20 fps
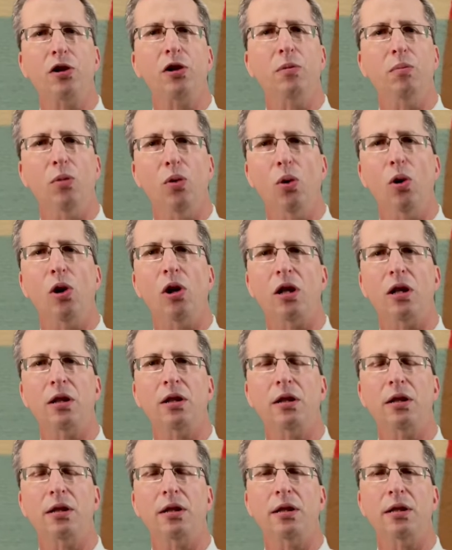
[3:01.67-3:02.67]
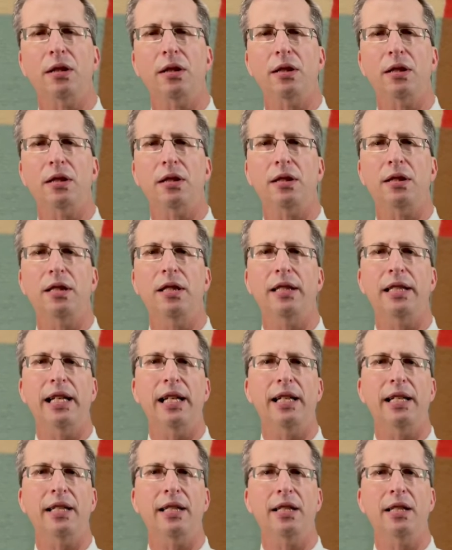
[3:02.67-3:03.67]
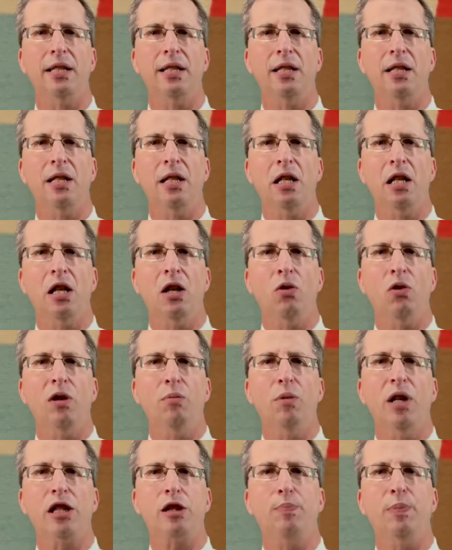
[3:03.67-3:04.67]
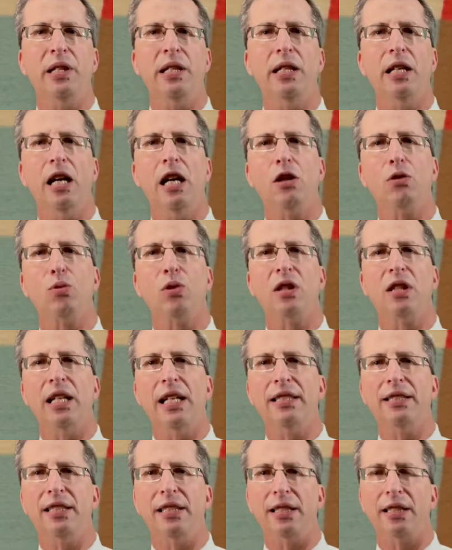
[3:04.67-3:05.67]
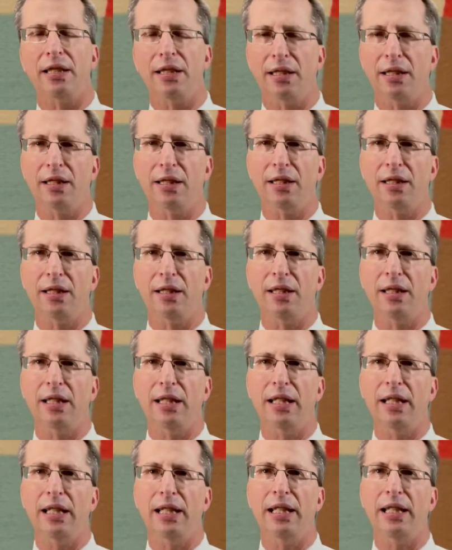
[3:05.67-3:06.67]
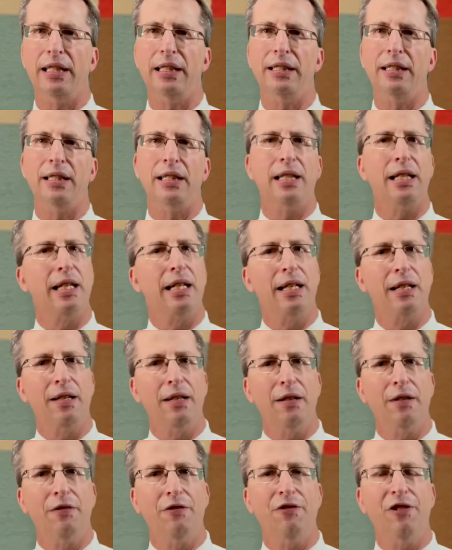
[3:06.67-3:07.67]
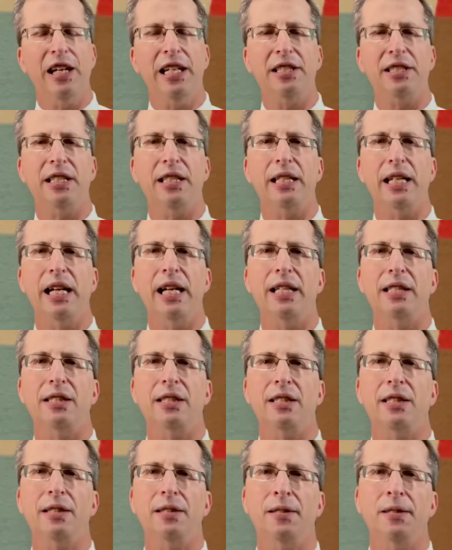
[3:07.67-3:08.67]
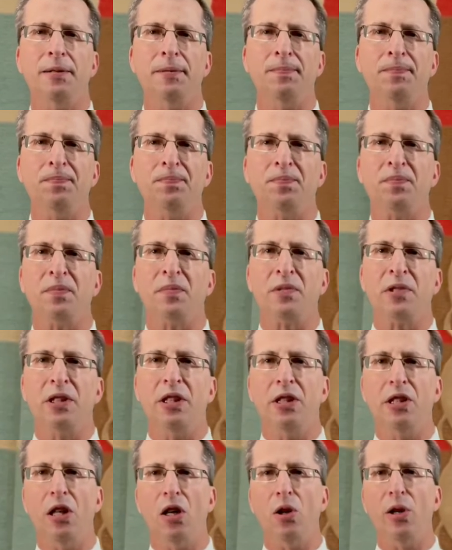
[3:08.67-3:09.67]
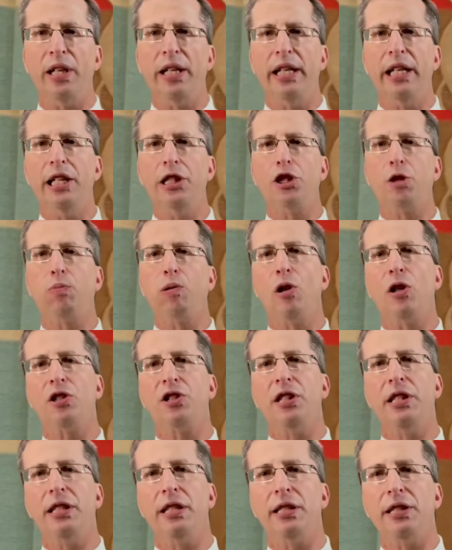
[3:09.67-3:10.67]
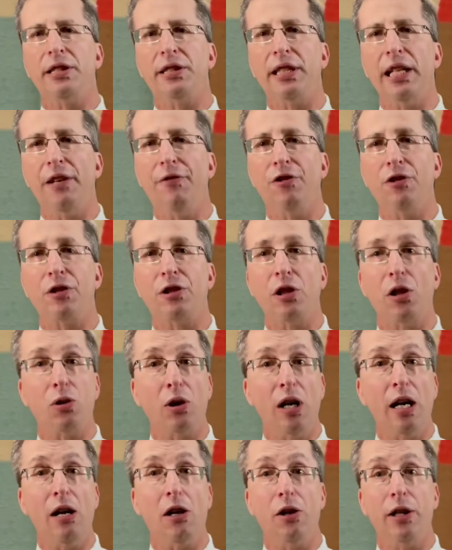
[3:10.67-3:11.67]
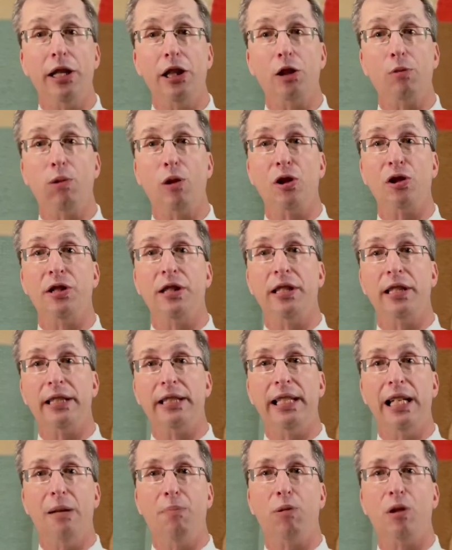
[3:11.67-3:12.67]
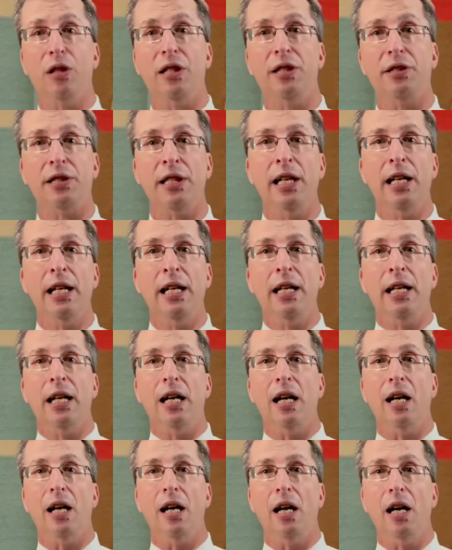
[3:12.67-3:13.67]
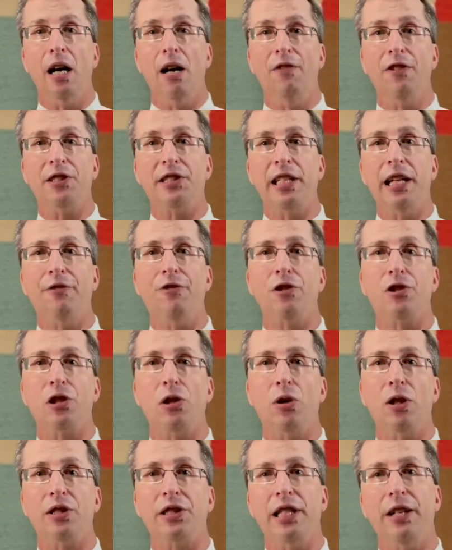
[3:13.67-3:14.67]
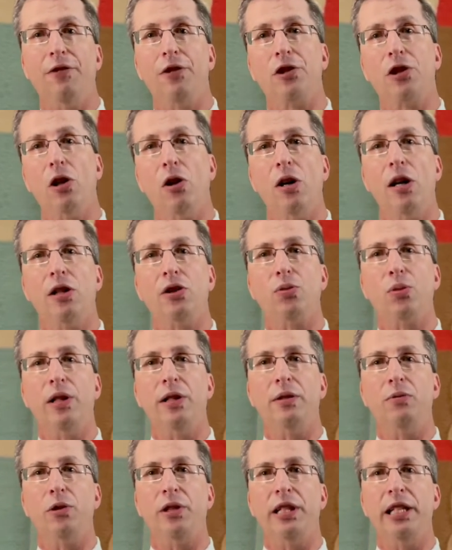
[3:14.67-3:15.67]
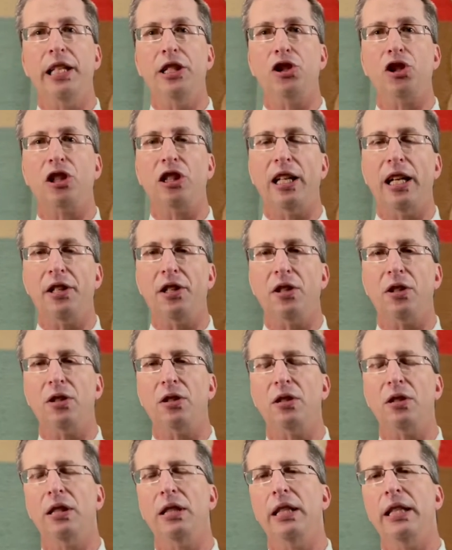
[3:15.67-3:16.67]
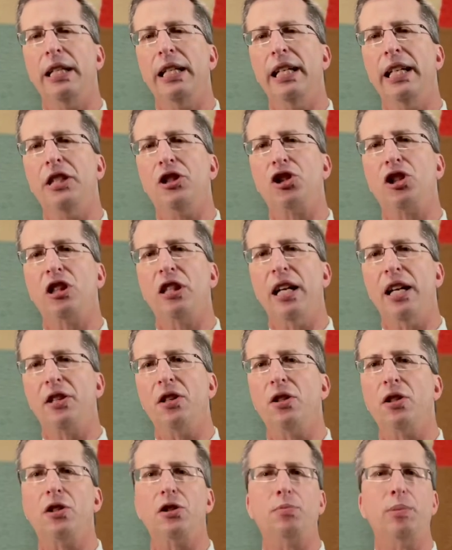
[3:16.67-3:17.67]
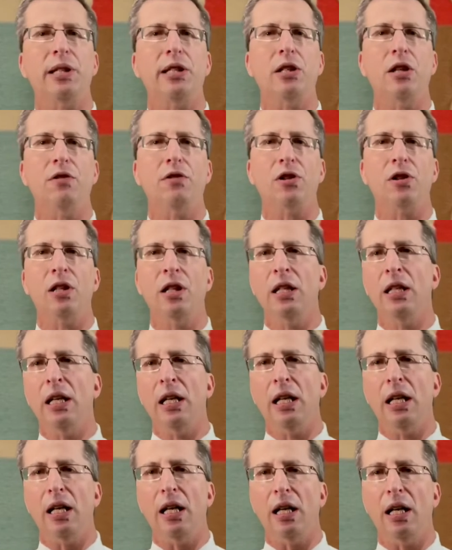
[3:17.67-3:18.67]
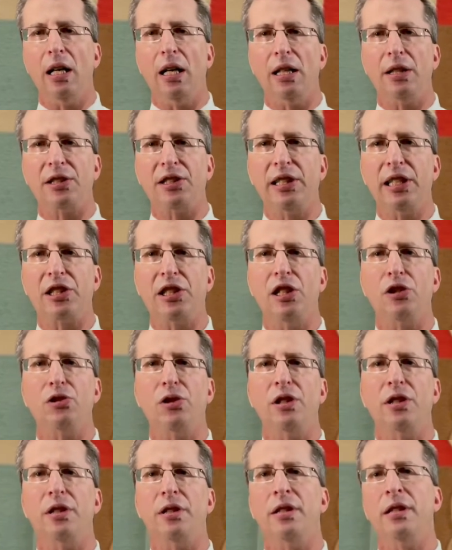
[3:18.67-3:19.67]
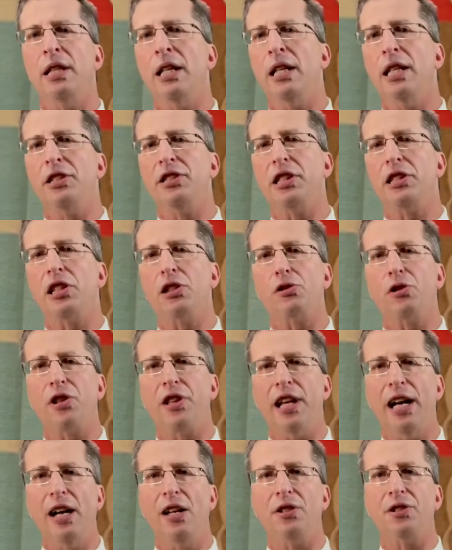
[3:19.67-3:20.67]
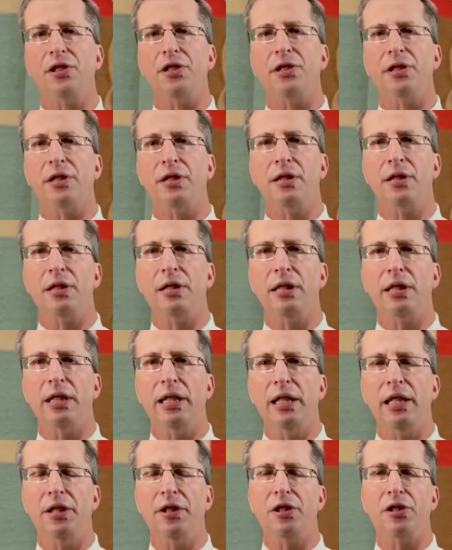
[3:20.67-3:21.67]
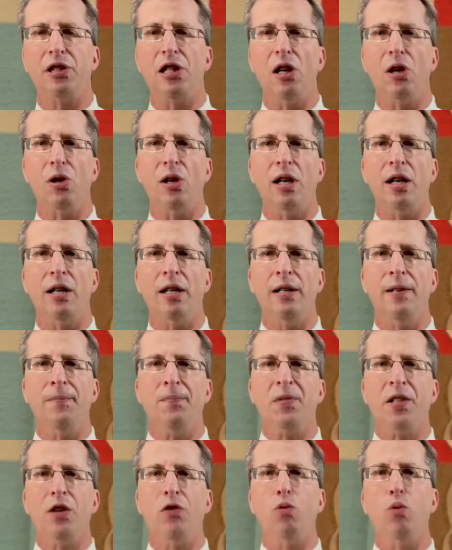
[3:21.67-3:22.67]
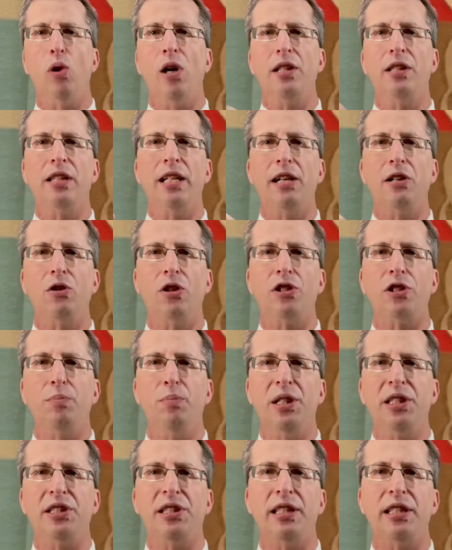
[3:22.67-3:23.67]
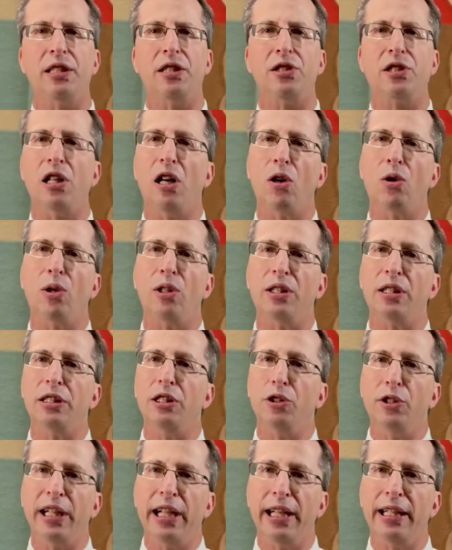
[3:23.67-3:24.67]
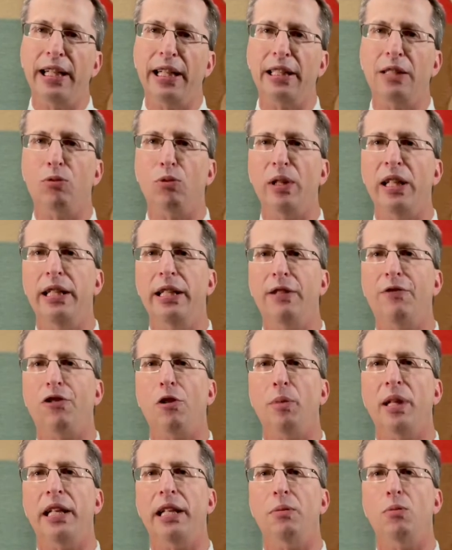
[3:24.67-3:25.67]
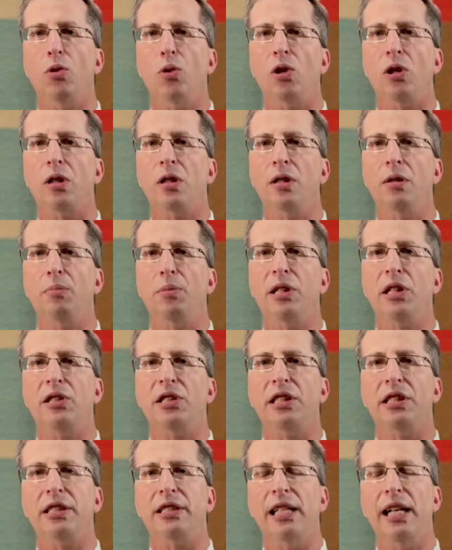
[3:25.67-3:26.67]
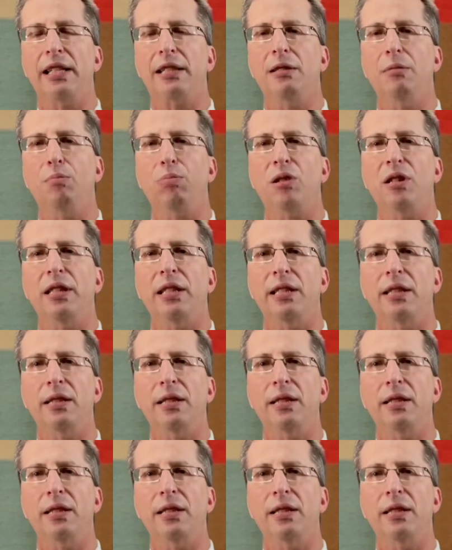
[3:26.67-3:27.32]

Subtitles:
more today. We must be unrelenting in facing hate. You know, each person in a Sefer Torah, or each person, the example is, of a Sefer Torah. Sefer Torah is written with each letter. Each letter, there's being over 600,000 in the Torah. If one letter is missing, the Torah, you cannot read it from anymore because it is not complete.